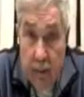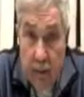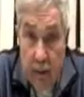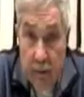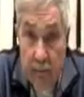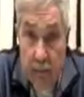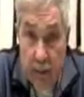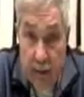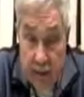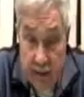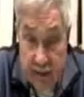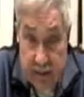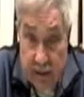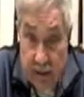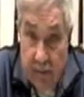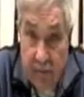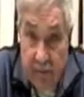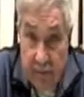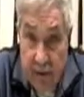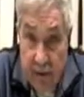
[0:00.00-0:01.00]
of
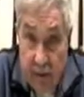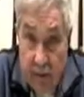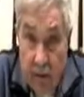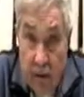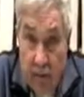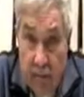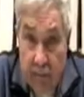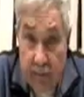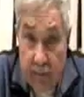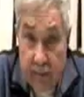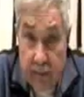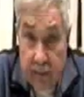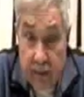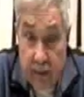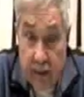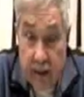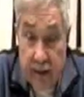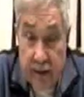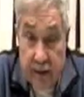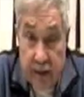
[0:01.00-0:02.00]
laissez-faire. Obviously,
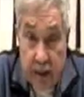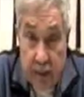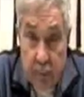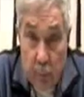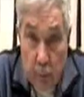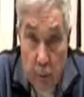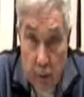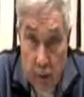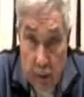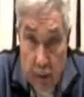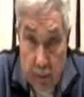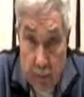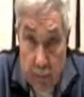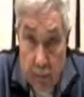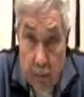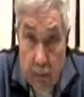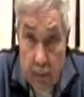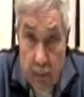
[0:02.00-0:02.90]
that's not working.